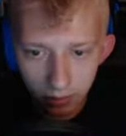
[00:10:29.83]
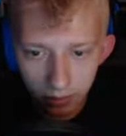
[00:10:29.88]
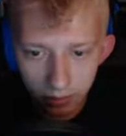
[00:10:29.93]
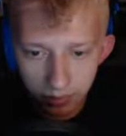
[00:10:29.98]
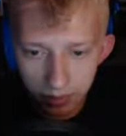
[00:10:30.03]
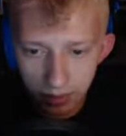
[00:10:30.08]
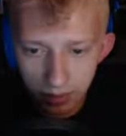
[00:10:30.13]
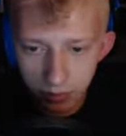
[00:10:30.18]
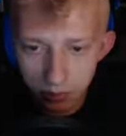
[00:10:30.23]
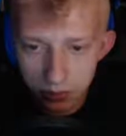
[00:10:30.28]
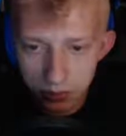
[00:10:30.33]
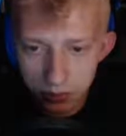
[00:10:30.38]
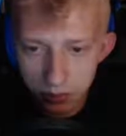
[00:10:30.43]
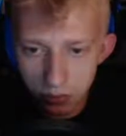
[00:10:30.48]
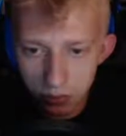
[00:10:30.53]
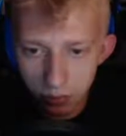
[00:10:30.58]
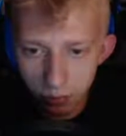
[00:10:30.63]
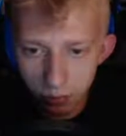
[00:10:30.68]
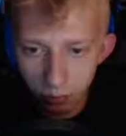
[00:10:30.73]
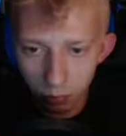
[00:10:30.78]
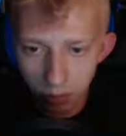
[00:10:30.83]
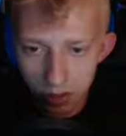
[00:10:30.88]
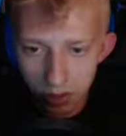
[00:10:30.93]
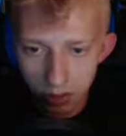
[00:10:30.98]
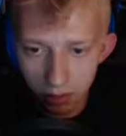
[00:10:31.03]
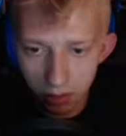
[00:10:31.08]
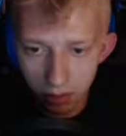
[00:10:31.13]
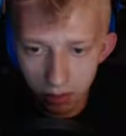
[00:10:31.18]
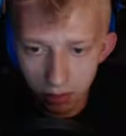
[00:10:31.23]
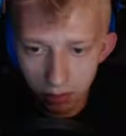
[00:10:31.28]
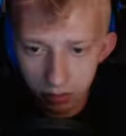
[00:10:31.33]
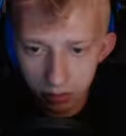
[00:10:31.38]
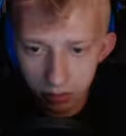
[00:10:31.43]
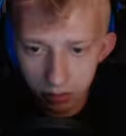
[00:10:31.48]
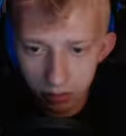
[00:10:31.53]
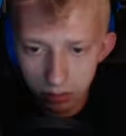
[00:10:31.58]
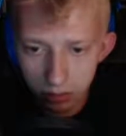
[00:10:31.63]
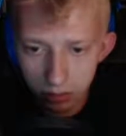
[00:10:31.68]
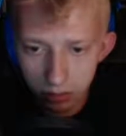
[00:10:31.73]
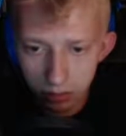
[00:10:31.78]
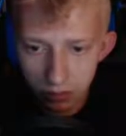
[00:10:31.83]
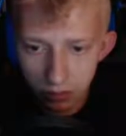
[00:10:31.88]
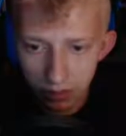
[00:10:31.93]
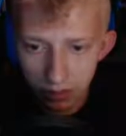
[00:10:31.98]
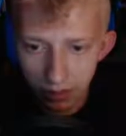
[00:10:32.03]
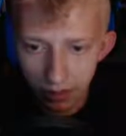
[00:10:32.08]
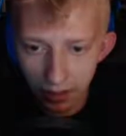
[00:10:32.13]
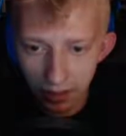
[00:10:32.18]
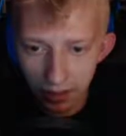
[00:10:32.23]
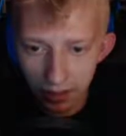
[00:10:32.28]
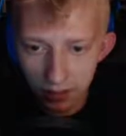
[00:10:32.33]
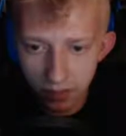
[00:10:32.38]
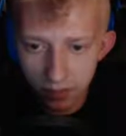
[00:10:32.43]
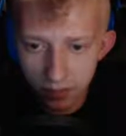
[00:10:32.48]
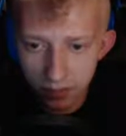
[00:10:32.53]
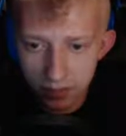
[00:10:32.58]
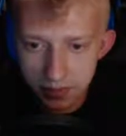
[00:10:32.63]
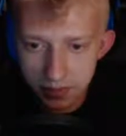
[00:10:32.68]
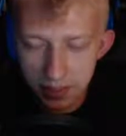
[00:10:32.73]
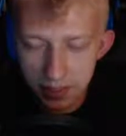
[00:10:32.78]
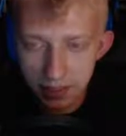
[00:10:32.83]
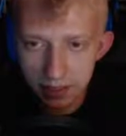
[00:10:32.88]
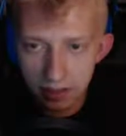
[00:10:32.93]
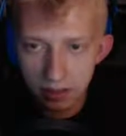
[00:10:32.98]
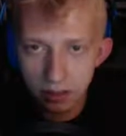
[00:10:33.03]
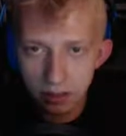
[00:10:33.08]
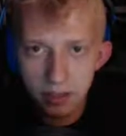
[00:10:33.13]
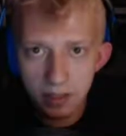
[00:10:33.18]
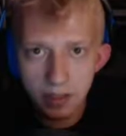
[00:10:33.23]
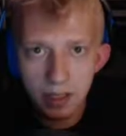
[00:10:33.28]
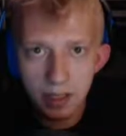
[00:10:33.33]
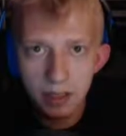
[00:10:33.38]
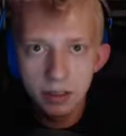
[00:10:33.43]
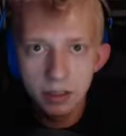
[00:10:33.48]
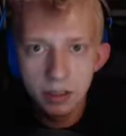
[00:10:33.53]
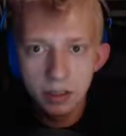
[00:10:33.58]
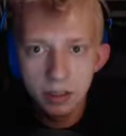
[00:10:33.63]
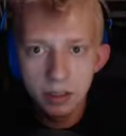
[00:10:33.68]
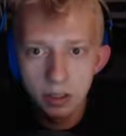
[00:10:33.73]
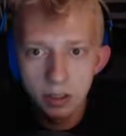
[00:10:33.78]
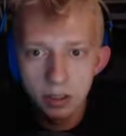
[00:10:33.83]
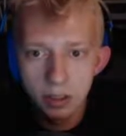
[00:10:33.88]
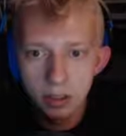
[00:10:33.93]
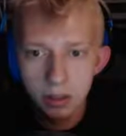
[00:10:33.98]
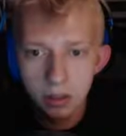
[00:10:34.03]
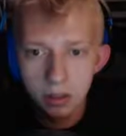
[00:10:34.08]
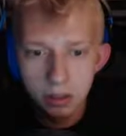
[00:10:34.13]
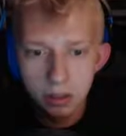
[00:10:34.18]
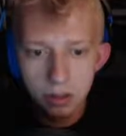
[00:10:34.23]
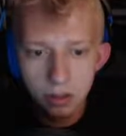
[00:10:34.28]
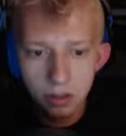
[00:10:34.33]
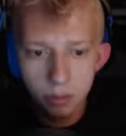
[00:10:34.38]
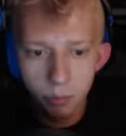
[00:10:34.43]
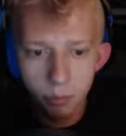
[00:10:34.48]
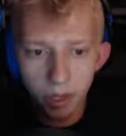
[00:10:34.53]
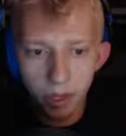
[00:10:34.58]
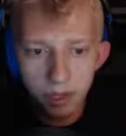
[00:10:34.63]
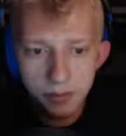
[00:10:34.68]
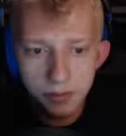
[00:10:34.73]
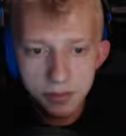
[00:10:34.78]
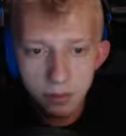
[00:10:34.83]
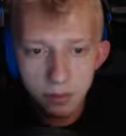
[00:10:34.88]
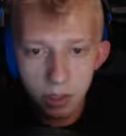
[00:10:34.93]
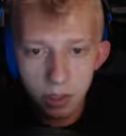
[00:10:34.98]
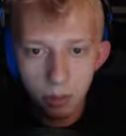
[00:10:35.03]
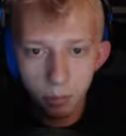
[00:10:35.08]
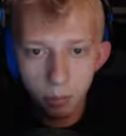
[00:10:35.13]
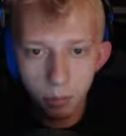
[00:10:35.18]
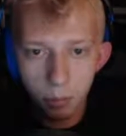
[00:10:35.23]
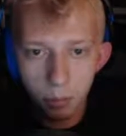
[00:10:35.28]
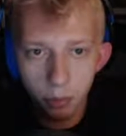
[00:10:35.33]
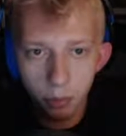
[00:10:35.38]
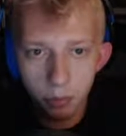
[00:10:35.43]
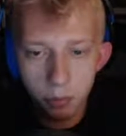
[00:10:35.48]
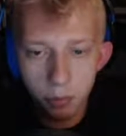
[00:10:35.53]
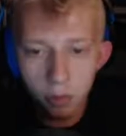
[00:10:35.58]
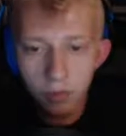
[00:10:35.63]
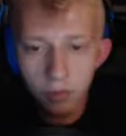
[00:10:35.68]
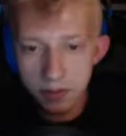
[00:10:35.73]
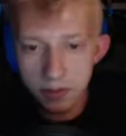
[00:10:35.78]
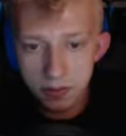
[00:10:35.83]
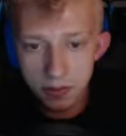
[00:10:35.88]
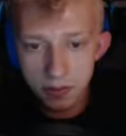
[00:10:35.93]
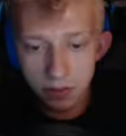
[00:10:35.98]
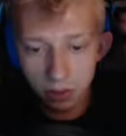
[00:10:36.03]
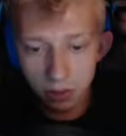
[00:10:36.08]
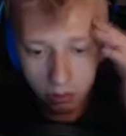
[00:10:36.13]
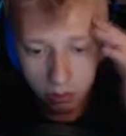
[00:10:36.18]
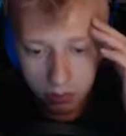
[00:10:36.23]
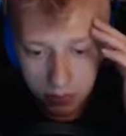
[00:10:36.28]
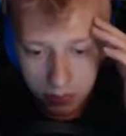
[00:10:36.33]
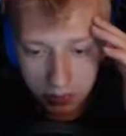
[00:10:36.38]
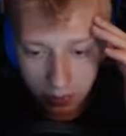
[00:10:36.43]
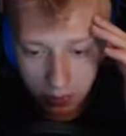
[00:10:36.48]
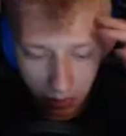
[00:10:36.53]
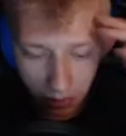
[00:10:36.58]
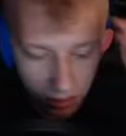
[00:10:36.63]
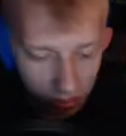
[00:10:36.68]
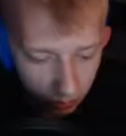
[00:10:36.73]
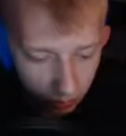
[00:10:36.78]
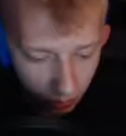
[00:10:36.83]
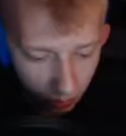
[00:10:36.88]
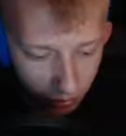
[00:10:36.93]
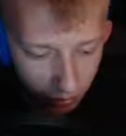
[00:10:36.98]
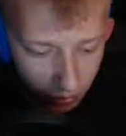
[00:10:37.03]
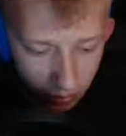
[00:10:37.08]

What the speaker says: That was super weird. I've never seen anything like that. Miles and Rant were both moving so slow.